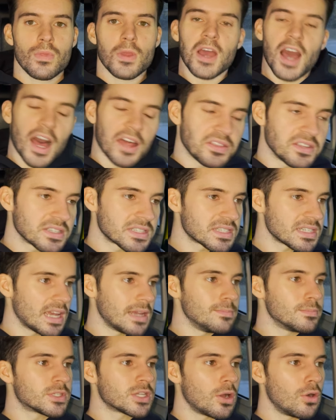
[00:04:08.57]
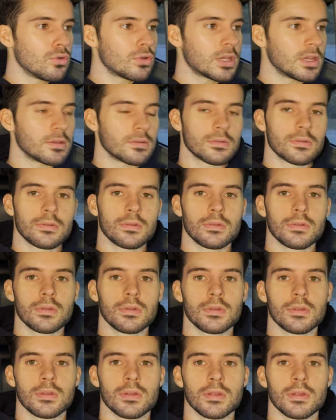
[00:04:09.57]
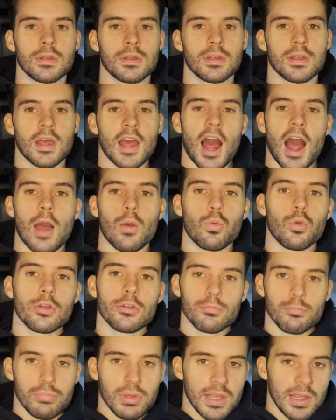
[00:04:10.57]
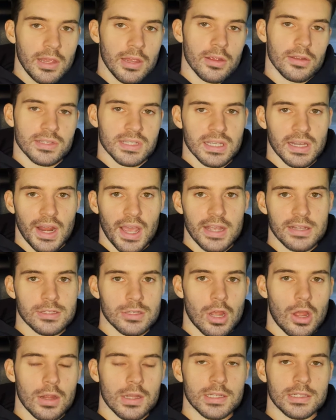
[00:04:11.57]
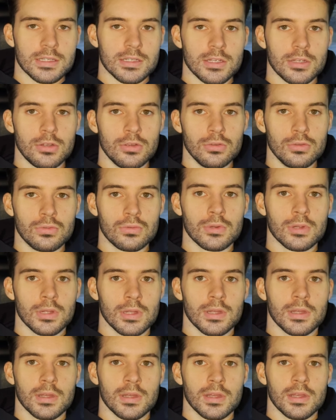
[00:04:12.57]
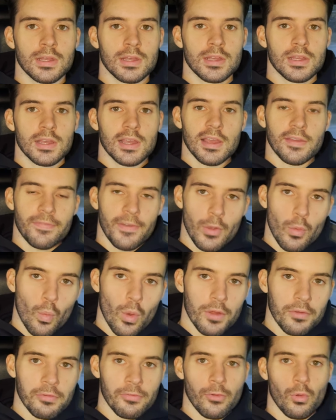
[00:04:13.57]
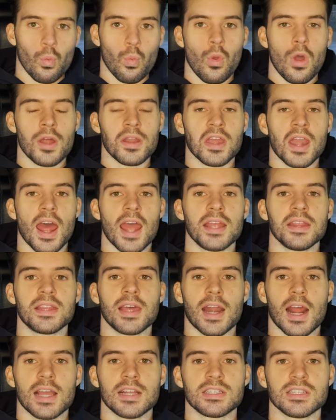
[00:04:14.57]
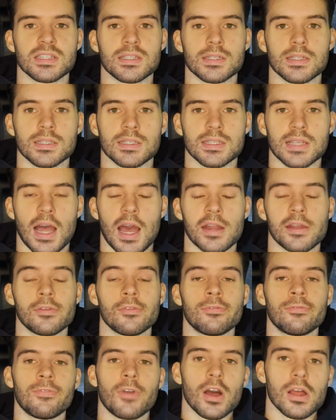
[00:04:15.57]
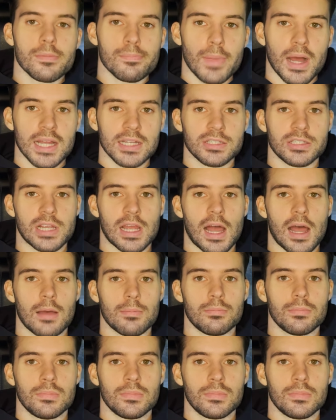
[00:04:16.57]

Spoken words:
On the same token, I wouldn't be here today talking to you if it weren't for one night that I just decided, fuck my job.